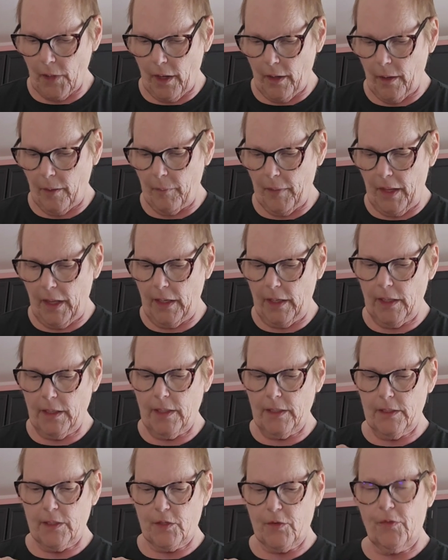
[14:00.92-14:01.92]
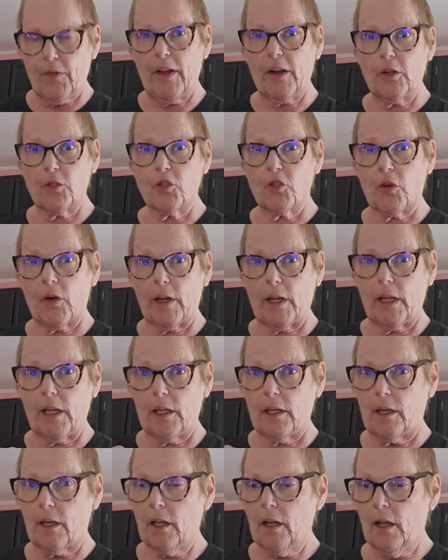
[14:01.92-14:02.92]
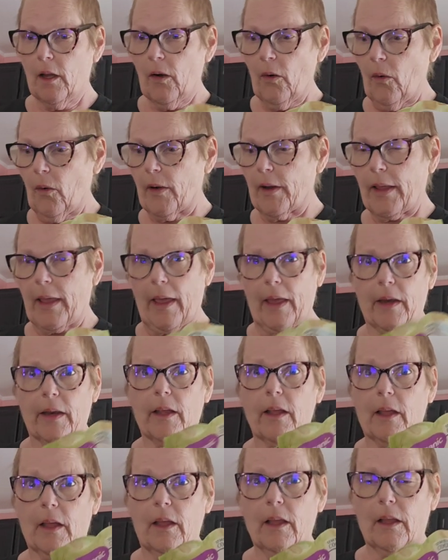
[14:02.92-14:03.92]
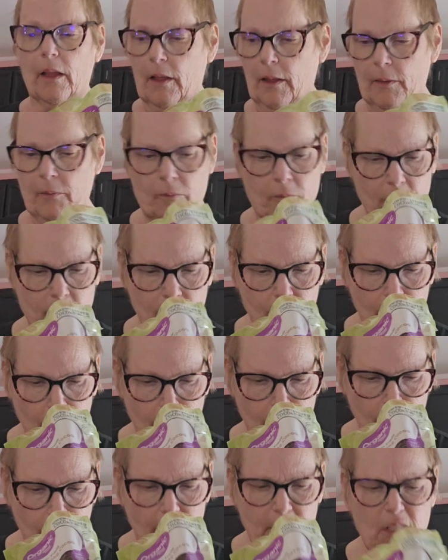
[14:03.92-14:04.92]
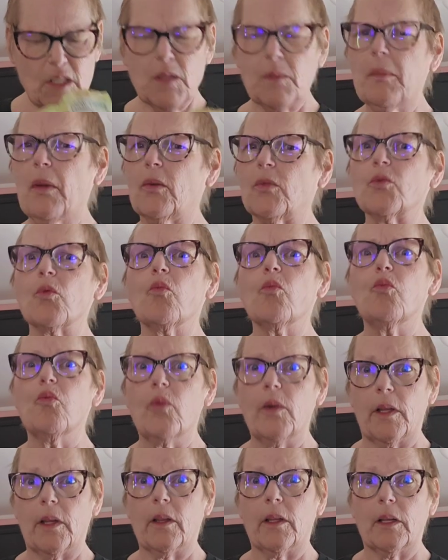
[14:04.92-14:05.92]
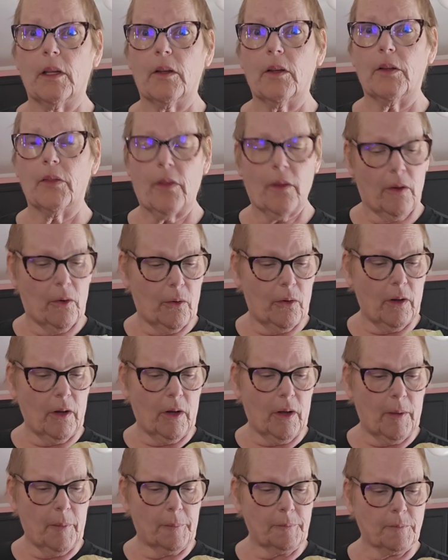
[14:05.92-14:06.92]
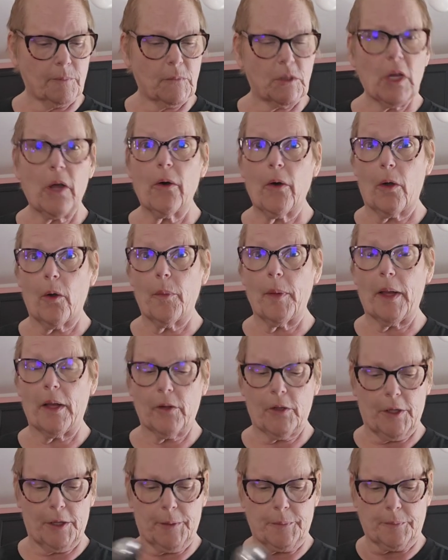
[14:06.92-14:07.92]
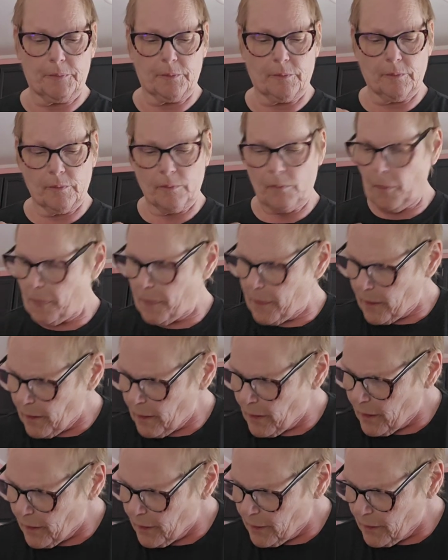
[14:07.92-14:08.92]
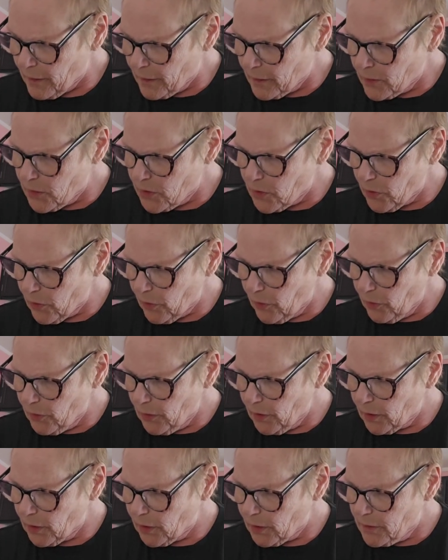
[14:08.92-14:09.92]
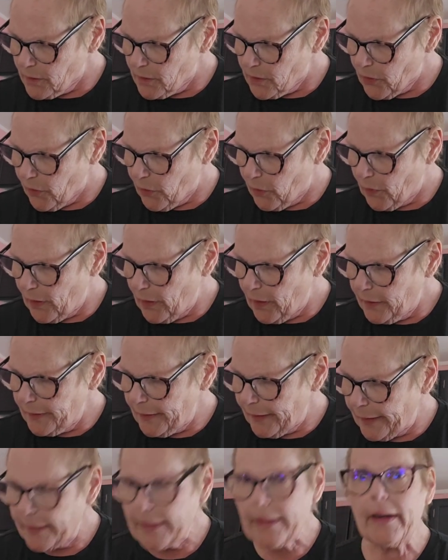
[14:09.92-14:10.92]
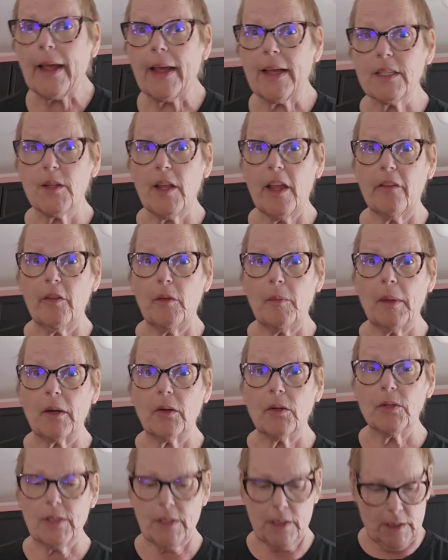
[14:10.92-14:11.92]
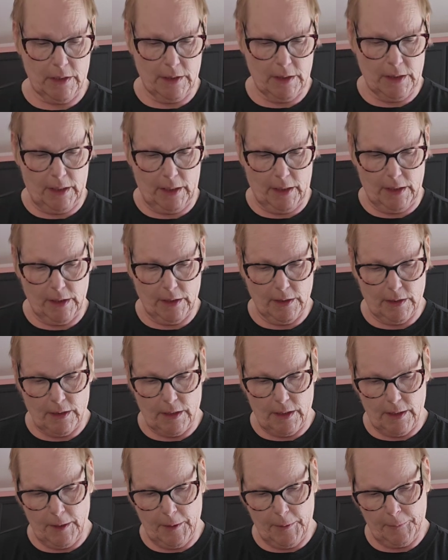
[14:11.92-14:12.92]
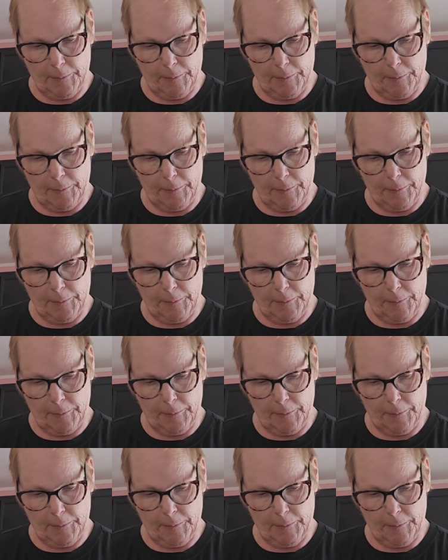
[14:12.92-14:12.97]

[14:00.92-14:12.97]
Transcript: And it is fair trade, organic. Smells really good, though. Cocoa powder. So, hold on. So, yeah, it has heavy metals in it. And